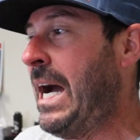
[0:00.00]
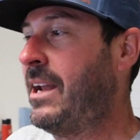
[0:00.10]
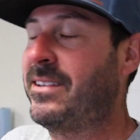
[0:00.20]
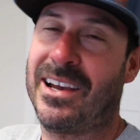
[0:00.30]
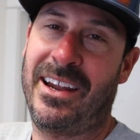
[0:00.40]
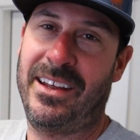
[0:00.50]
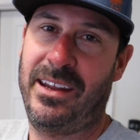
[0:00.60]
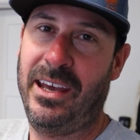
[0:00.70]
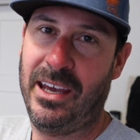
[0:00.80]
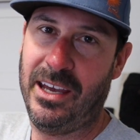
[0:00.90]
I
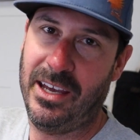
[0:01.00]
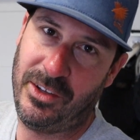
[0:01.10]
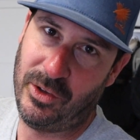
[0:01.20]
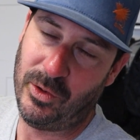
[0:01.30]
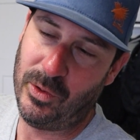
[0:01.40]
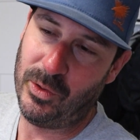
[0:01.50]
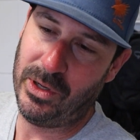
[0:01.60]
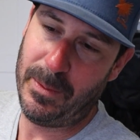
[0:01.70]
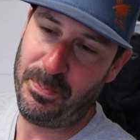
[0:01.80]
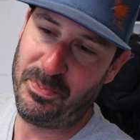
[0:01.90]
decided
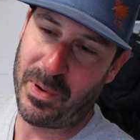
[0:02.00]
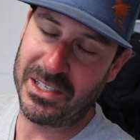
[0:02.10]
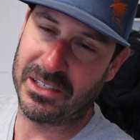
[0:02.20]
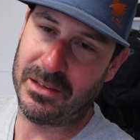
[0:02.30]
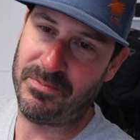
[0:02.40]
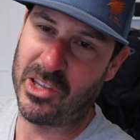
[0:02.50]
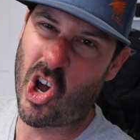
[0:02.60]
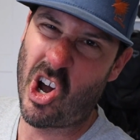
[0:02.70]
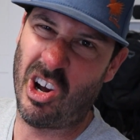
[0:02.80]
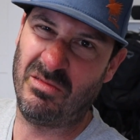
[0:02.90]
to buy some
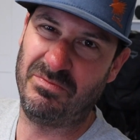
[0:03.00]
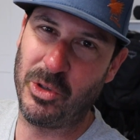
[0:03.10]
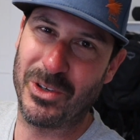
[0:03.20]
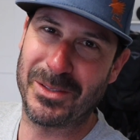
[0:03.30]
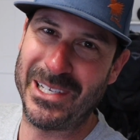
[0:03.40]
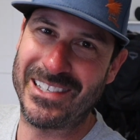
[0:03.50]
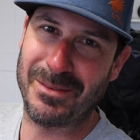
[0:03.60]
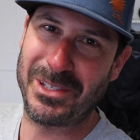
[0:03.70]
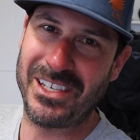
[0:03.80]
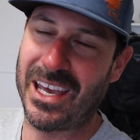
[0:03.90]
long USB
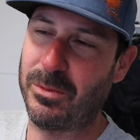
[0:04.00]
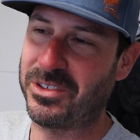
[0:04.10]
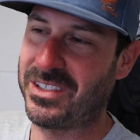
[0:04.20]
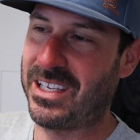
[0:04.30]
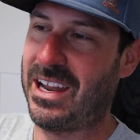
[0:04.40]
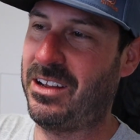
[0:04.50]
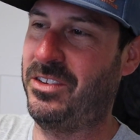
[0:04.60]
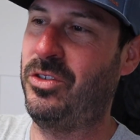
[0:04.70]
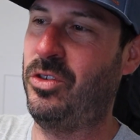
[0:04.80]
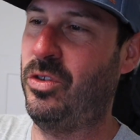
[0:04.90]
Type-C cables to get out
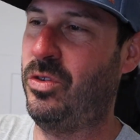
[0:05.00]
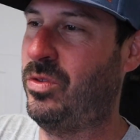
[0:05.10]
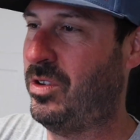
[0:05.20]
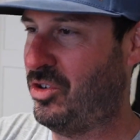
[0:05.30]
to the